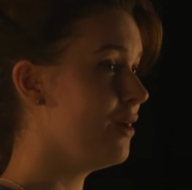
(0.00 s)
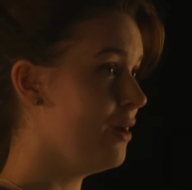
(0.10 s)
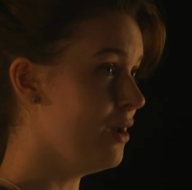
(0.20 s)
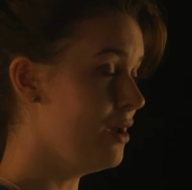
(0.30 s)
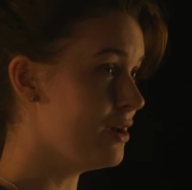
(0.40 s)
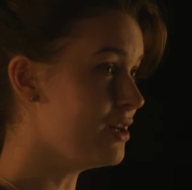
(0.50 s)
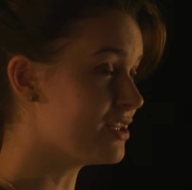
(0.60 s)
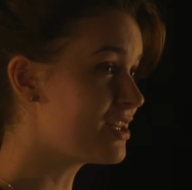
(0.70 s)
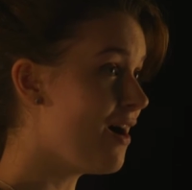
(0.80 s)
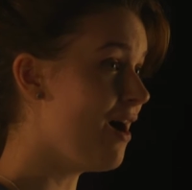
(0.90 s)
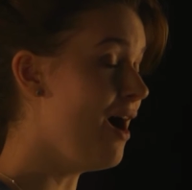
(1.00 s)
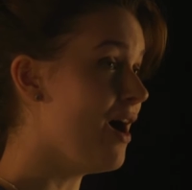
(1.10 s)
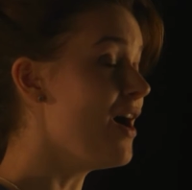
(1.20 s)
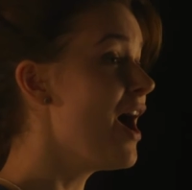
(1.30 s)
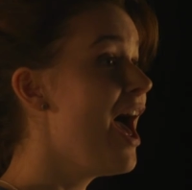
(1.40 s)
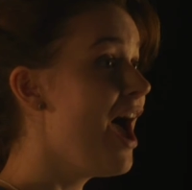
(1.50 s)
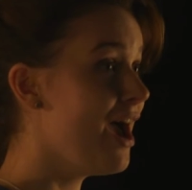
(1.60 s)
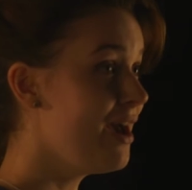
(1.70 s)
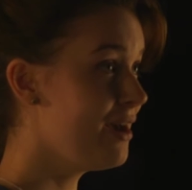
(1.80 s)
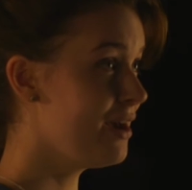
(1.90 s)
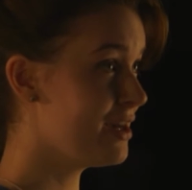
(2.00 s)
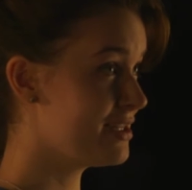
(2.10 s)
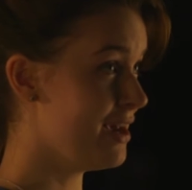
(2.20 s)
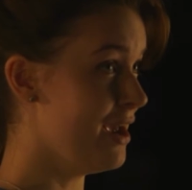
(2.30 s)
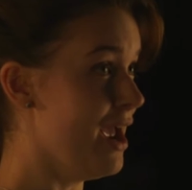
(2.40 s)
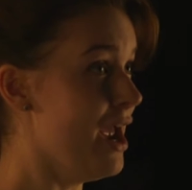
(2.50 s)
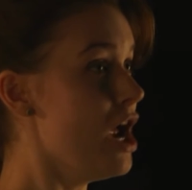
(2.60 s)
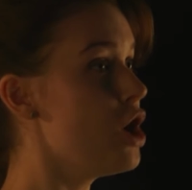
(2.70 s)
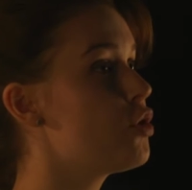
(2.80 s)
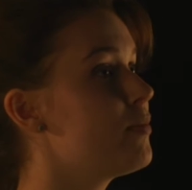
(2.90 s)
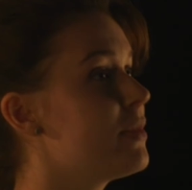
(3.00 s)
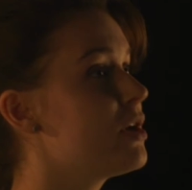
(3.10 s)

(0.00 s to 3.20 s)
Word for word: at any time, and it's something that's always open to you in